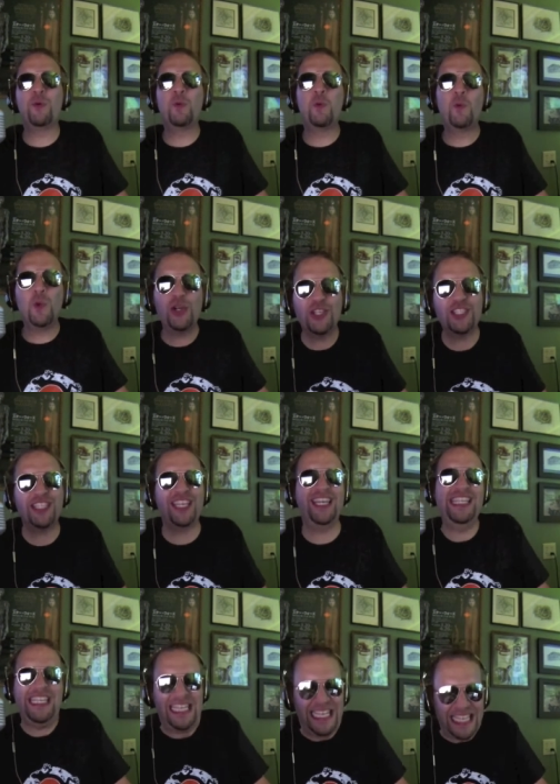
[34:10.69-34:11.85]
worst
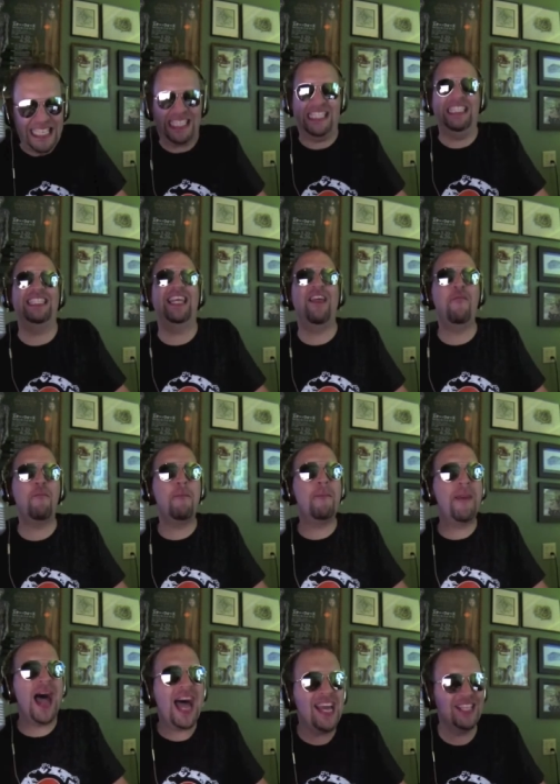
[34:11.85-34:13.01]
conditions
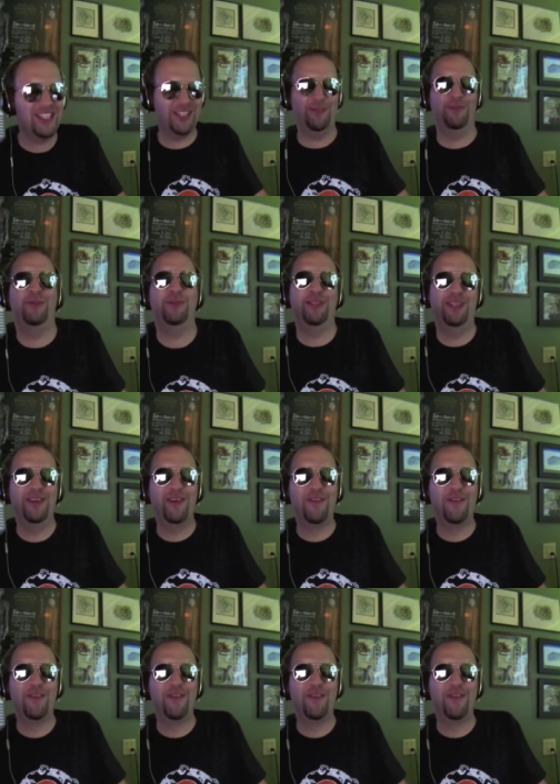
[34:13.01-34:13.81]
imaginable